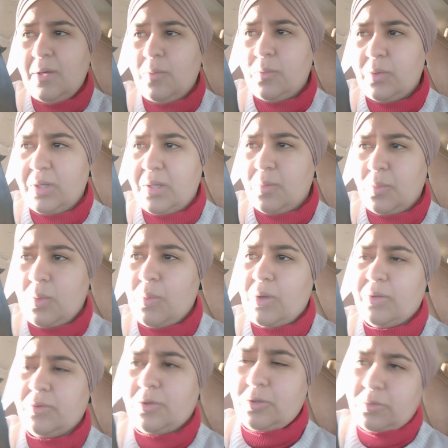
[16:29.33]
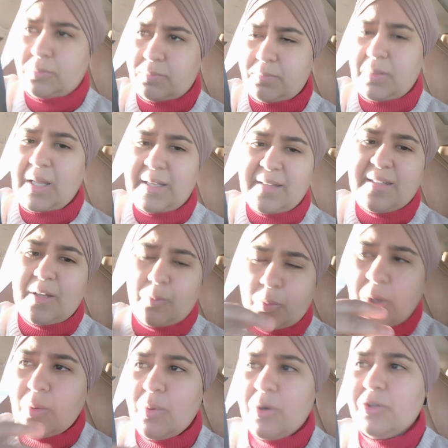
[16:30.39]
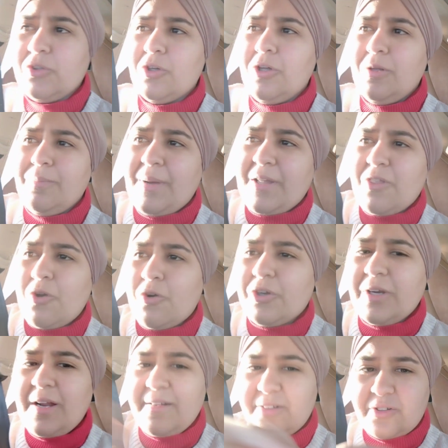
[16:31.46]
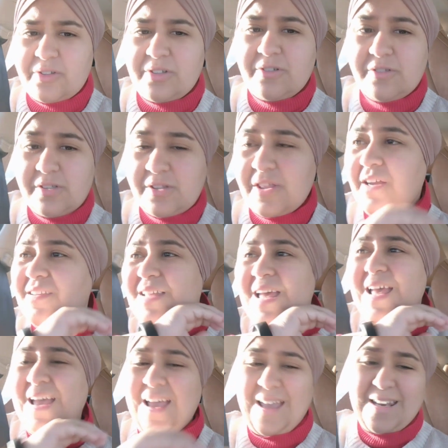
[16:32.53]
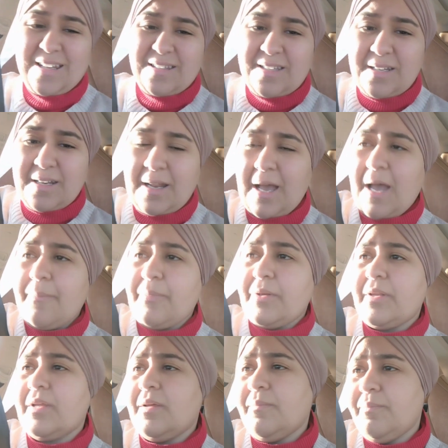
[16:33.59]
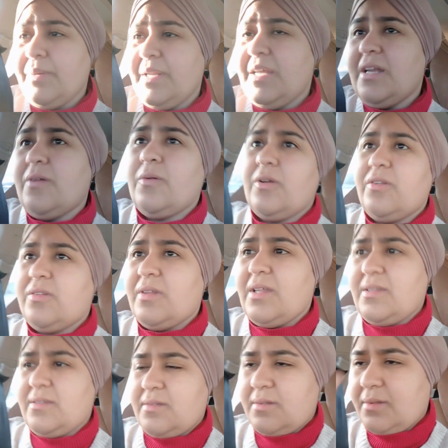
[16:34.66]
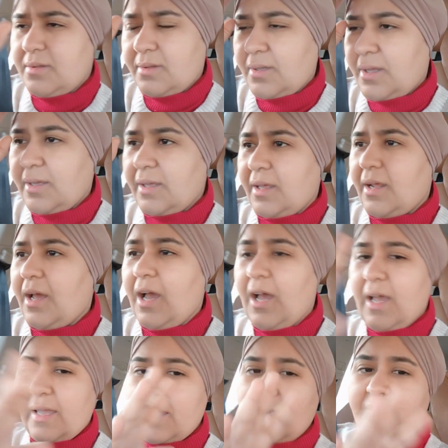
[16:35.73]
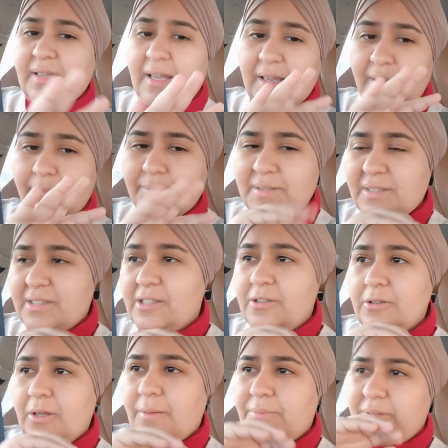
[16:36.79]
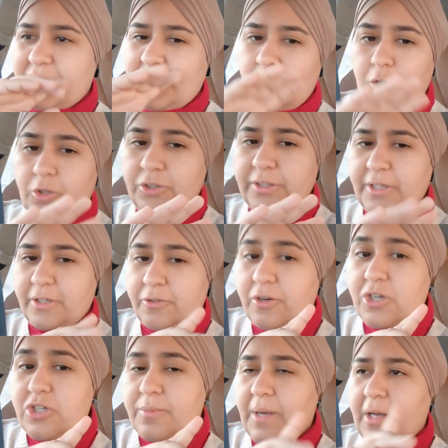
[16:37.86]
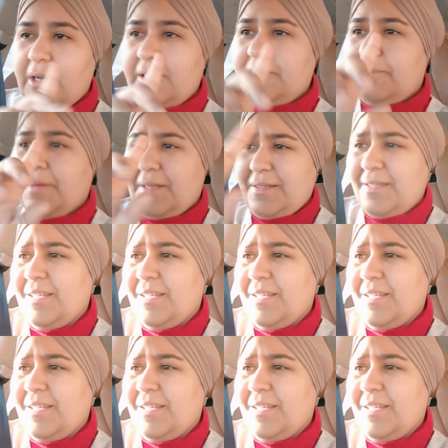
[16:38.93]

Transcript: we were told, like I said, we were told by the organizers certain things, and it didn't happen. But anyways, that's again, I'm still holding a grudge about it, but